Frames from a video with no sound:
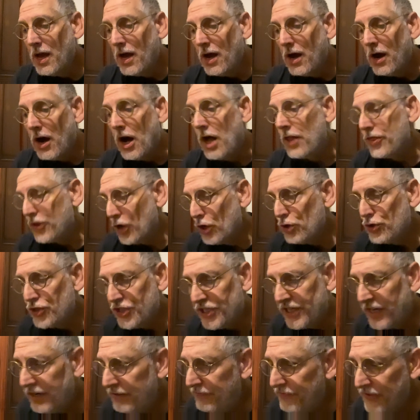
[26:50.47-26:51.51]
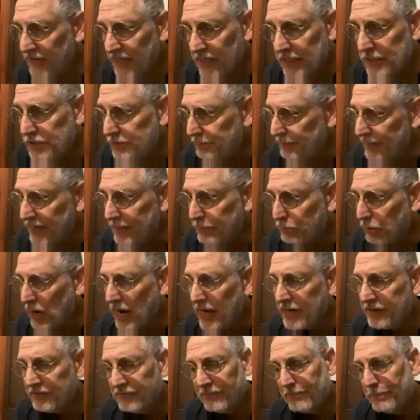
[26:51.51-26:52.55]
Although she feeds me bread
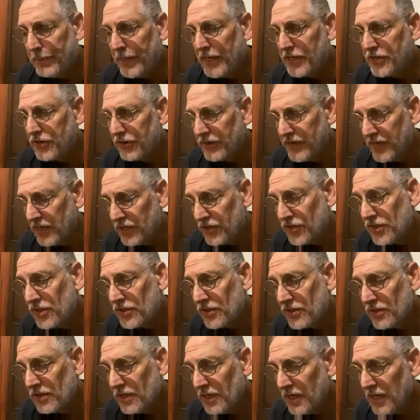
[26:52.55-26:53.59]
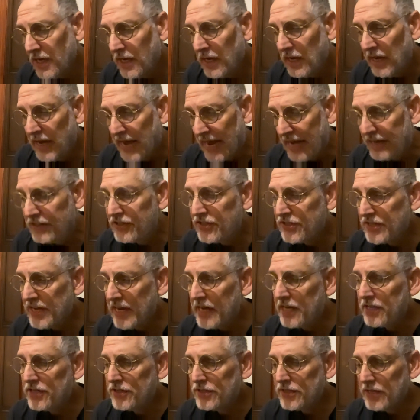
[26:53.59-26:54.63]
of bitterness and
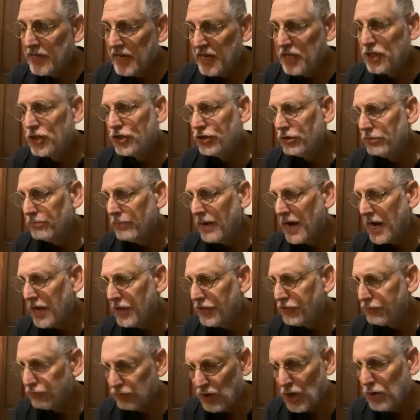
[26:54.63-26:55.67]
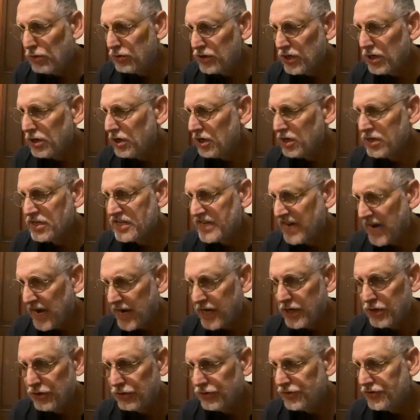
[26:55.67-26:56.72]
sinks into my throat her
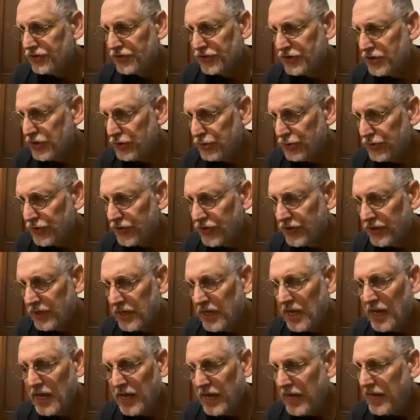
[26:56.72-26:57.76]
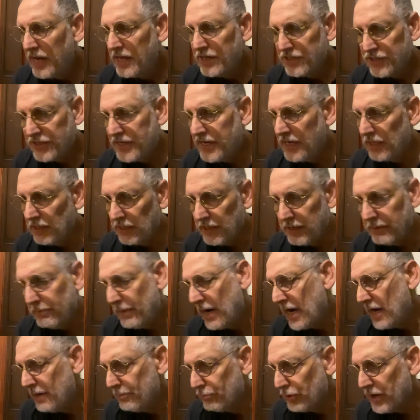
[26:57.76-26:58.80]
tiger's tooth, stealing
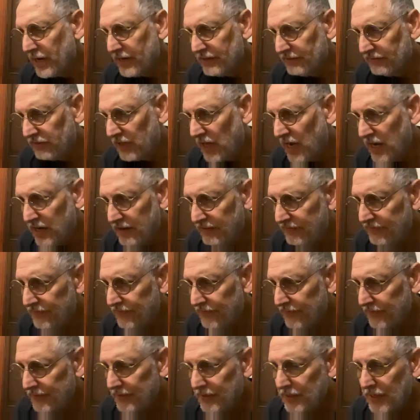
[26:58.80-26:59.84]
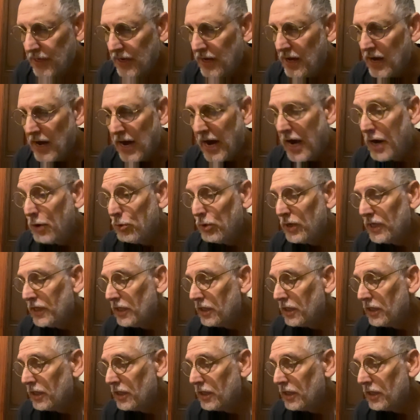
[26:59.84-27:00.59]
my bread of life, I will